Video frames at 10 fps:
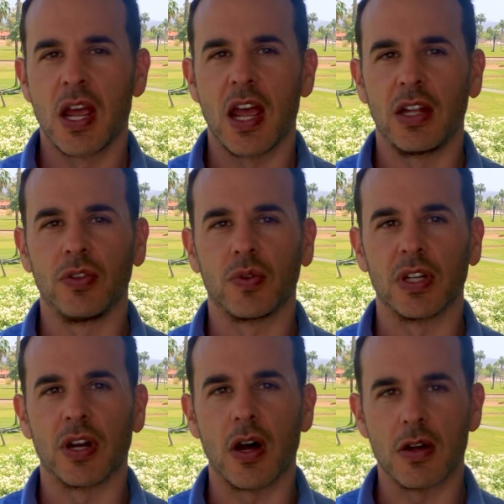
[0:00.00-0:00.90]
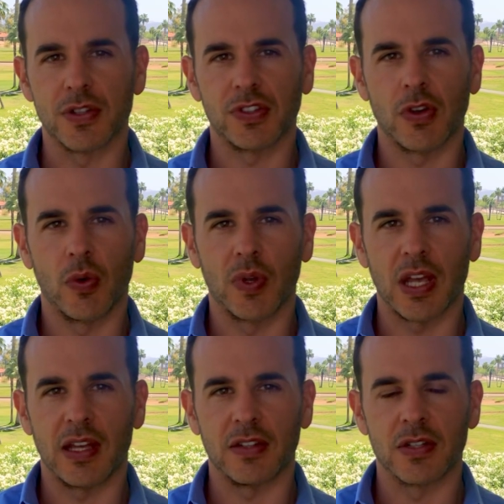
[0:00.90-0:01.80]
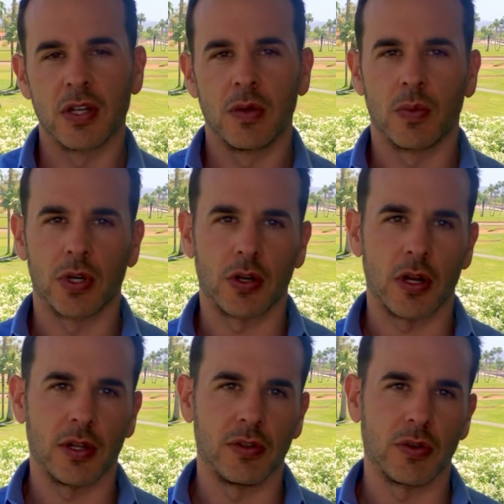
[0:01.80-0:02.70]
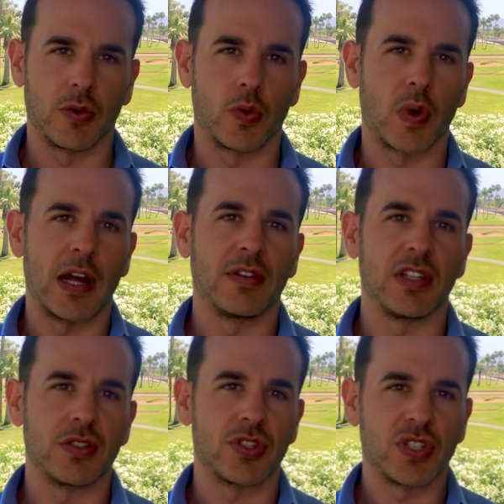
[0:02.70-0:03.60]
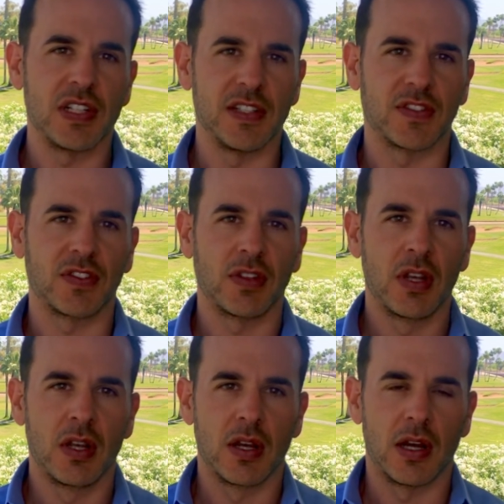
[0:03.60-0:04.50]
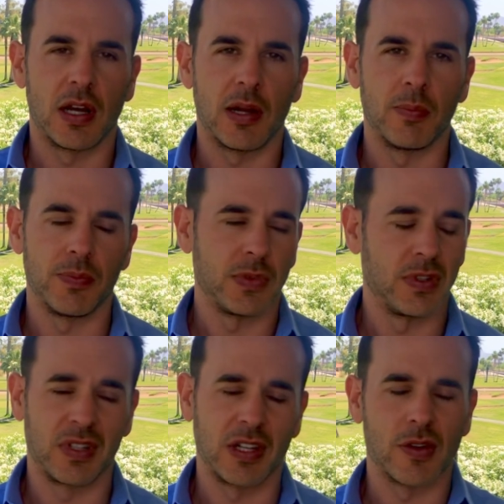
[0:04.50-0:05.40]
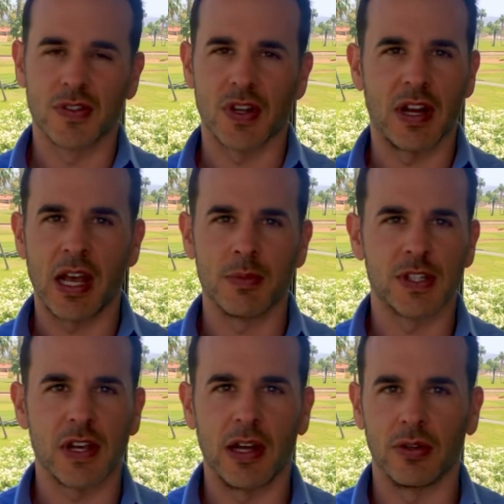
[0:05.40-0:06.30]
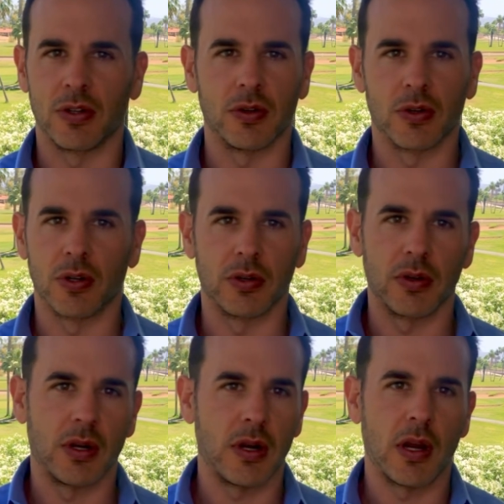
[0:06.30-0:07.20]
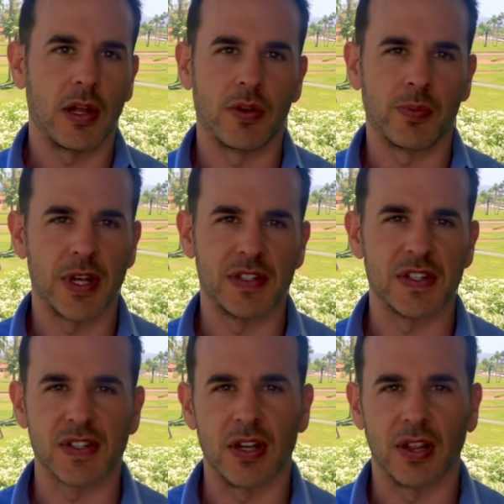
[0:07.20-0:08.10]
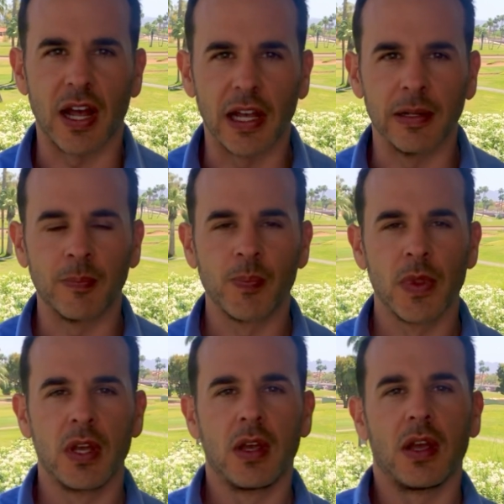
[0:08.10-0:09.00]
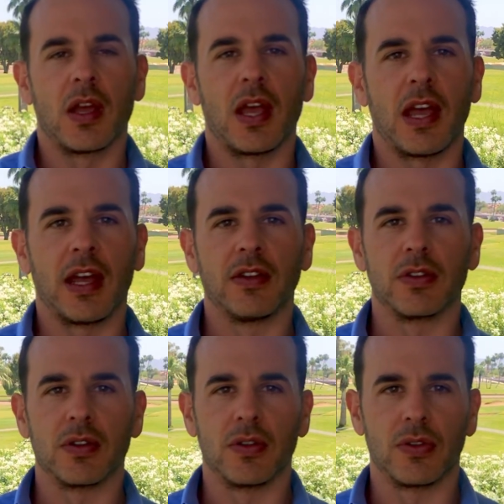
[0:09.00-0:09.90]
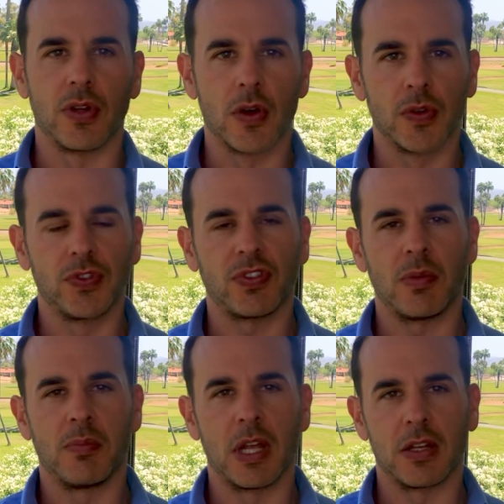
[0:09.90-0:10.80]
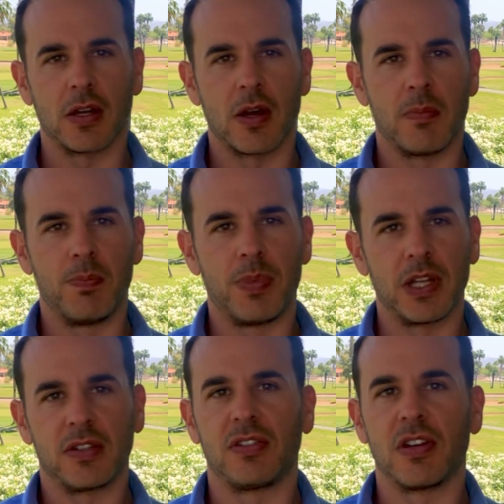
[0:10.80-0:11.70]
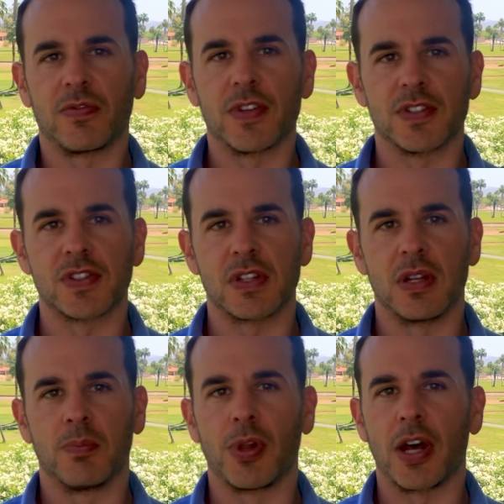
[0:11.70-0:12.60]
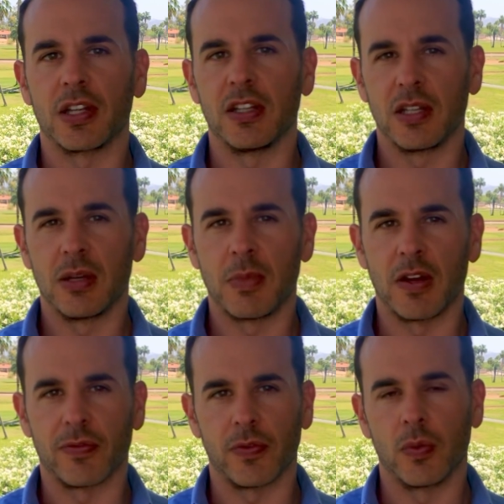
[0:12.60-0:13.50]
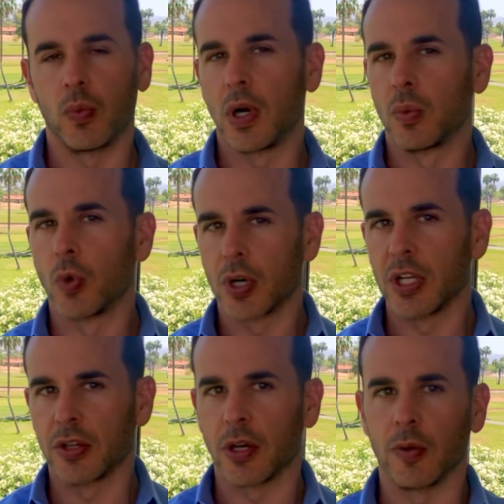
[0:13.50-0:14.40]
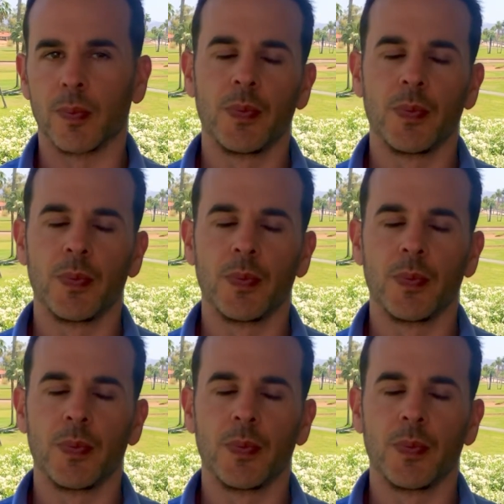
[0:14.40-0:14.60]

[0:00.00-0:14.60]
and you can also get what are called grounding sheets. You can get those on Amazon or other places online, and those make a big difference in blocking EMF. One warning though,